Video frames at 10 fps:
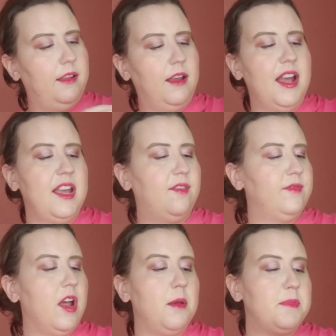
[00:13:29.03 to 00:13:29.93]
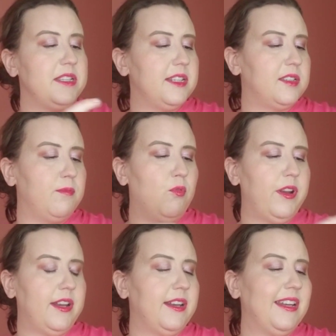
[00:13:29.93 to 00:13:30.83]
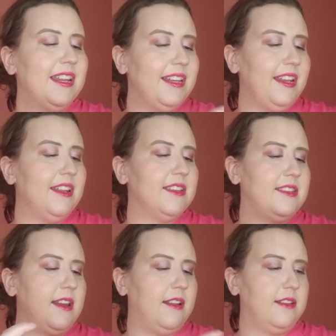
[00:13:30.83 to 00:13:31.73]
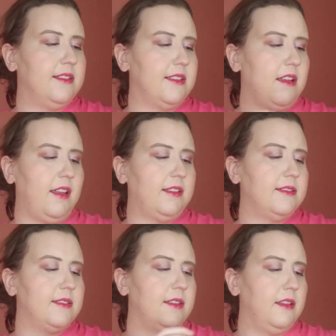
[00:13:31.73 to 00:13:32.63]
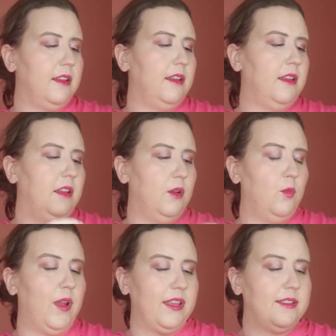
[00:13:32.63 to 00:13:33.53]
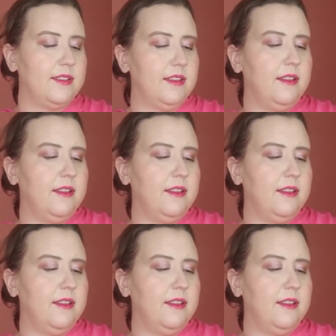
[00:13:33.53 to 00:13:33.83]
I have not been disappointed in any Estetica Designs wigs.